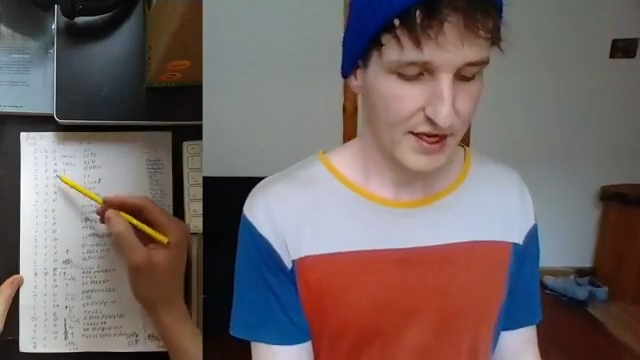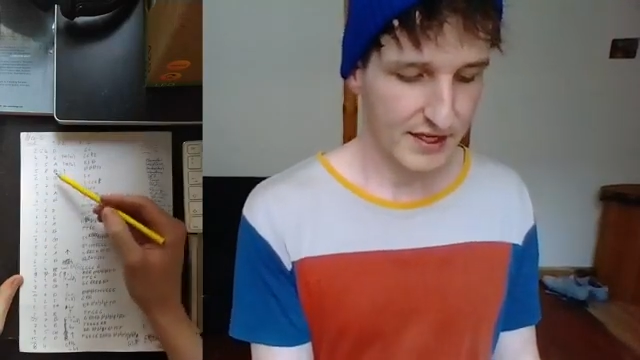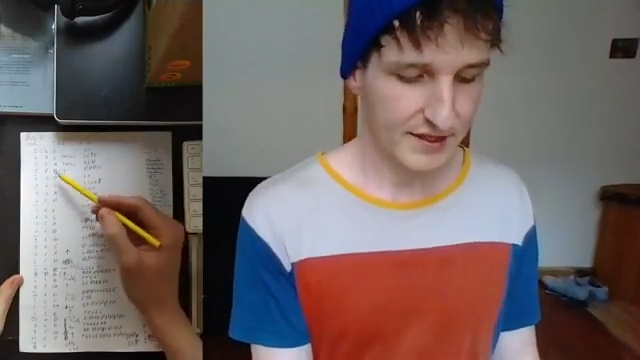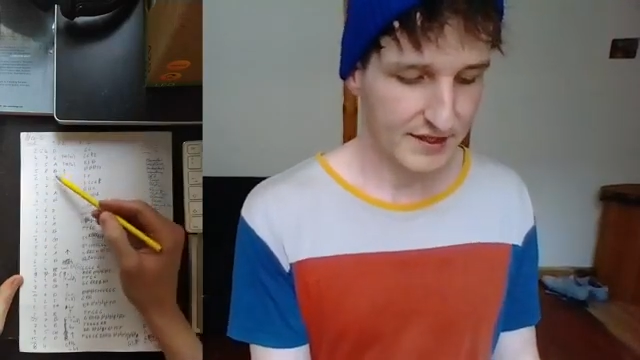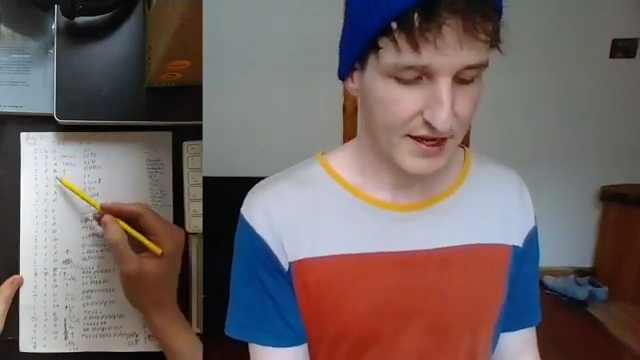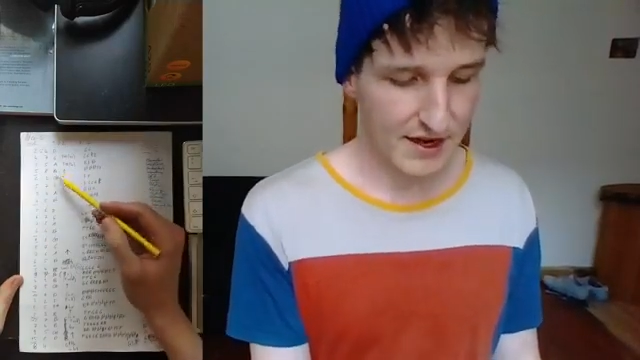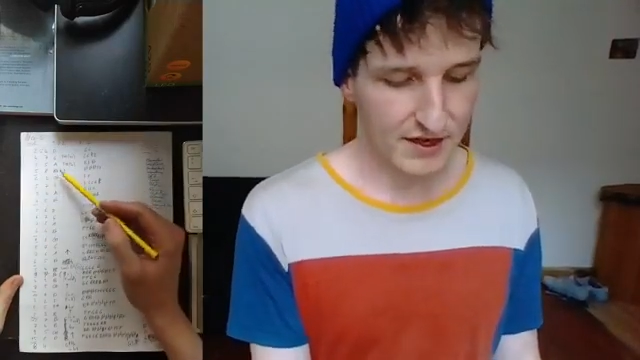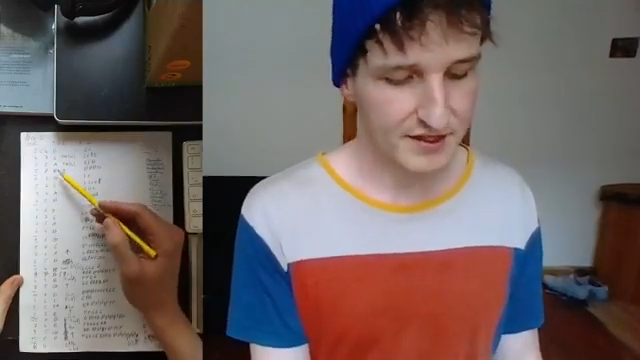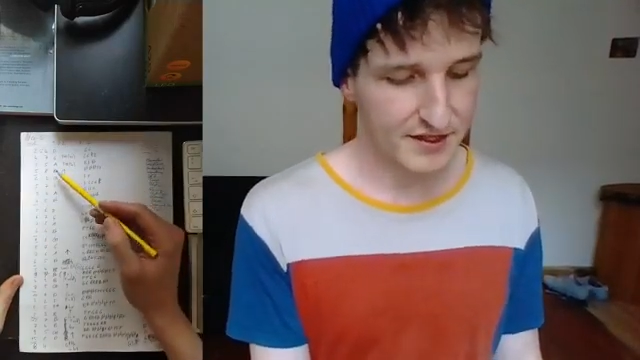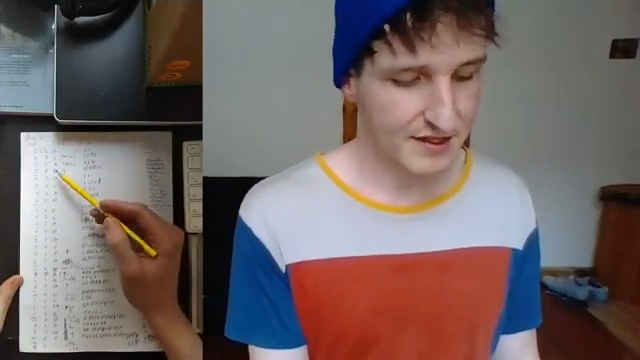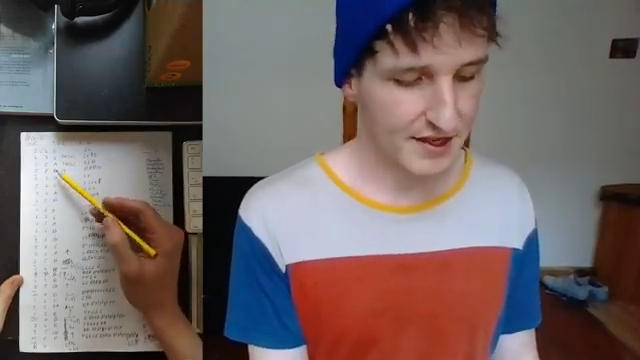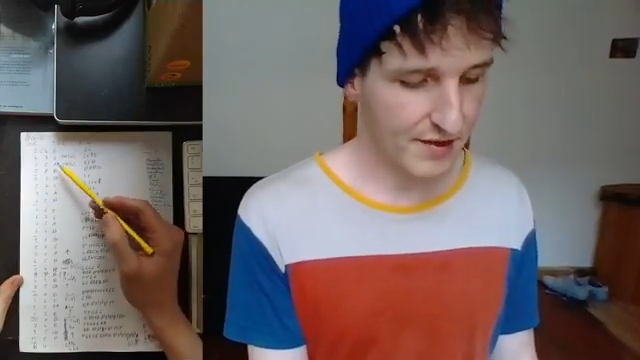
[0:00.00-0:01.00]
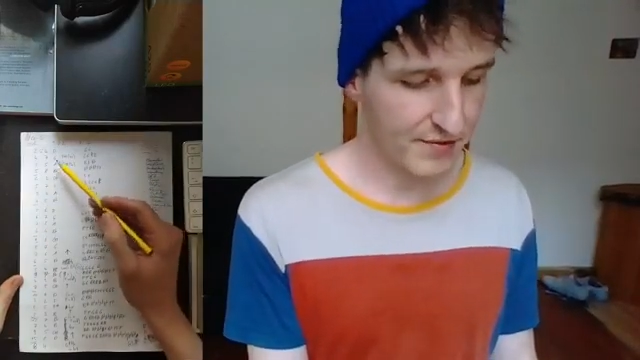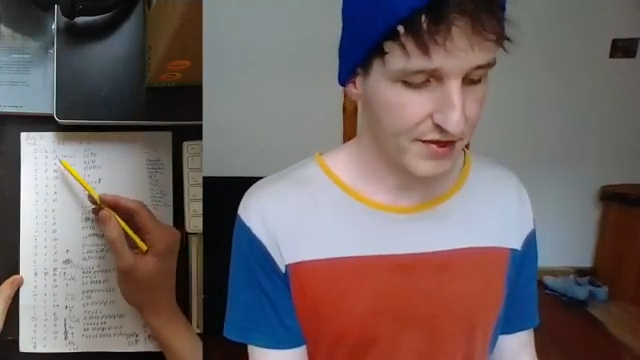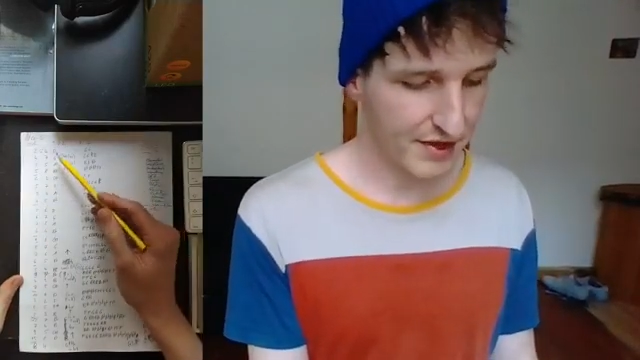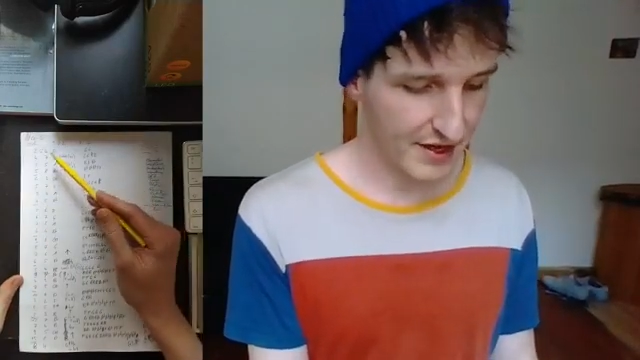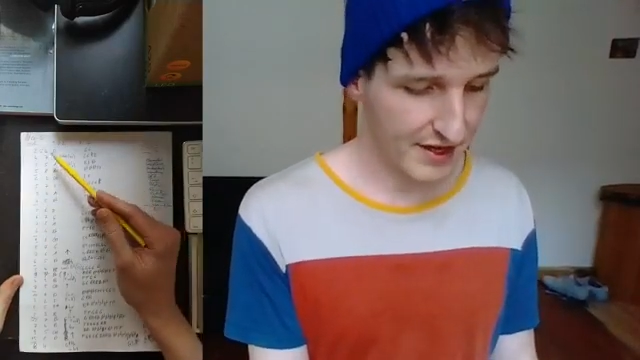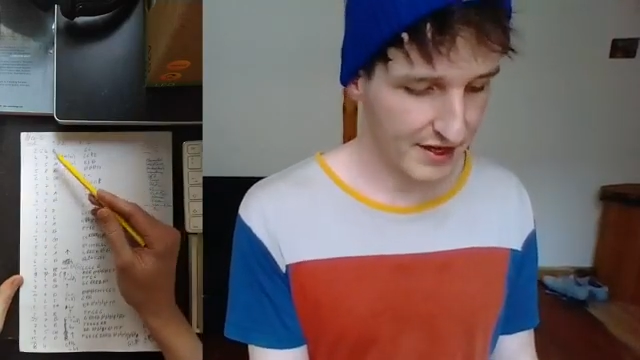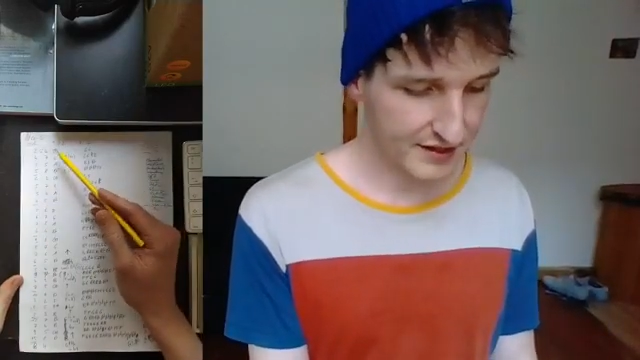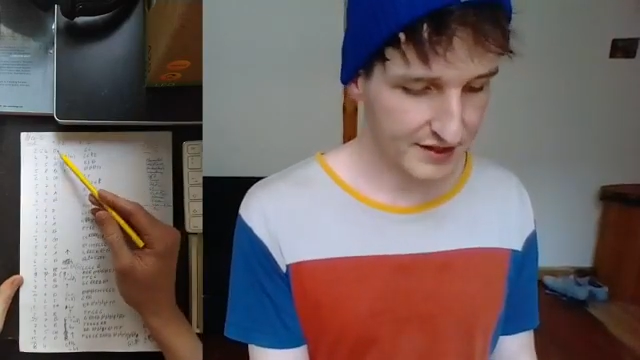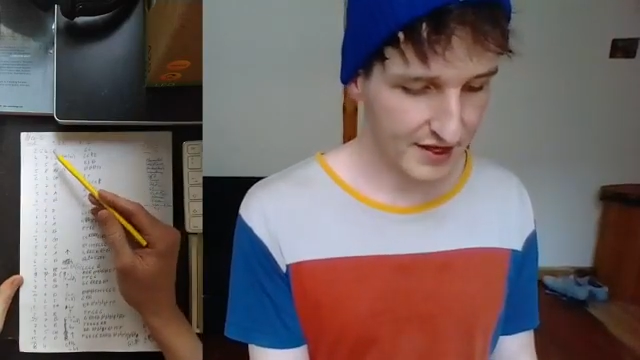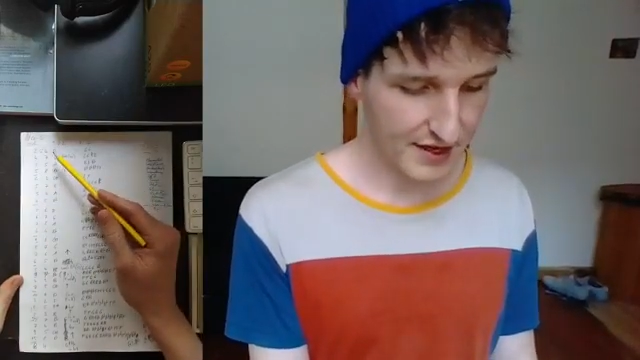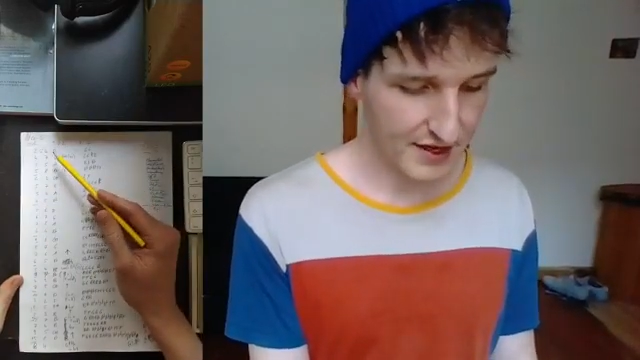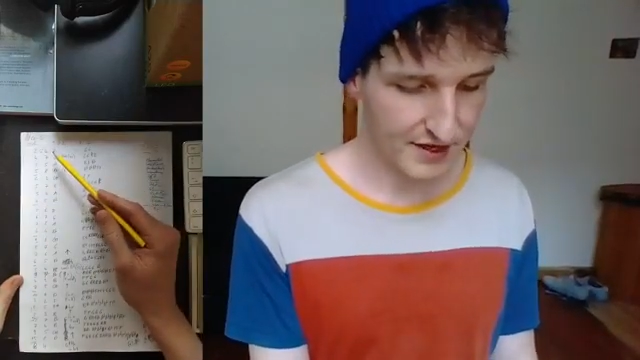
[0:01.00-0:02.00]
and there are some things
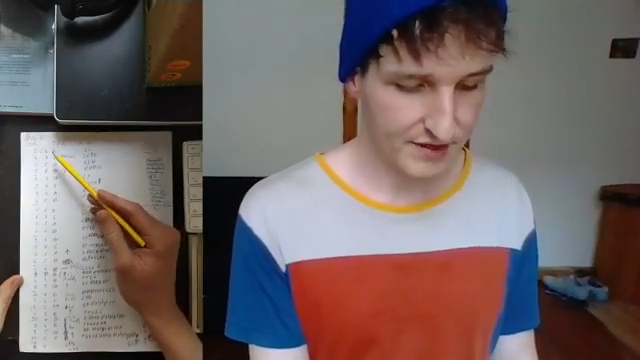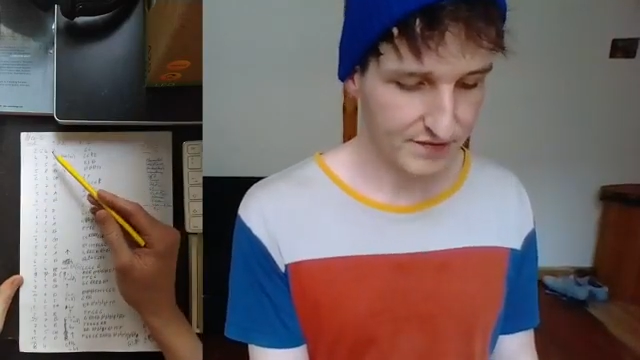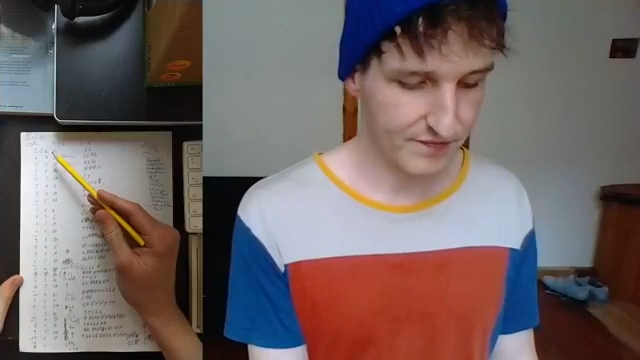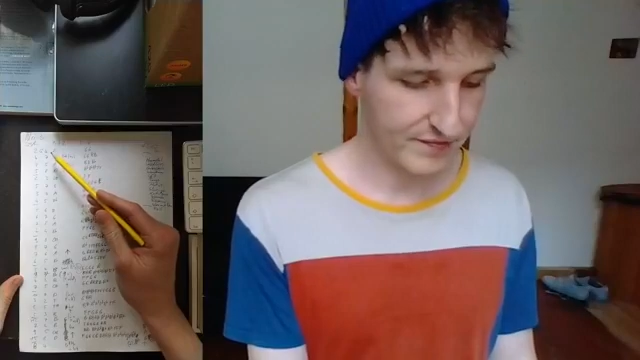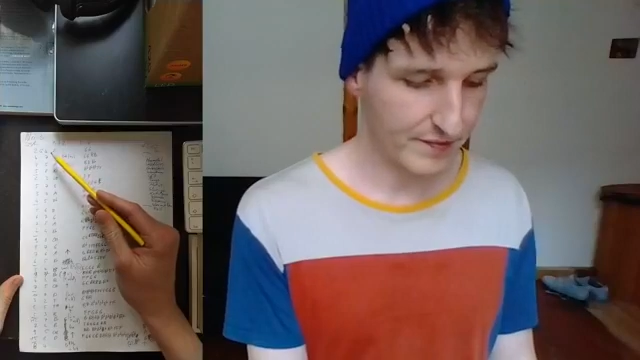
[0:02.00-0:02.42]
there